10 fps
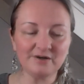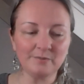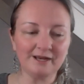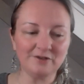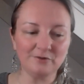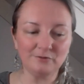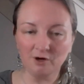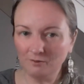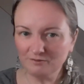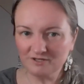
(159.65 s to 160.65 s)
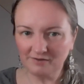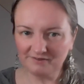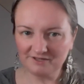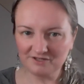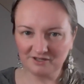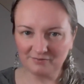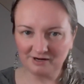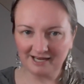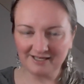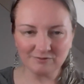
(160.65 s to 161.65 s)
when you know something's not
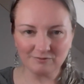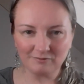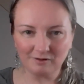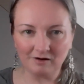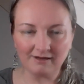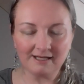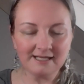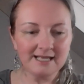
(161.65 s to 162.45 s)
right or wrong,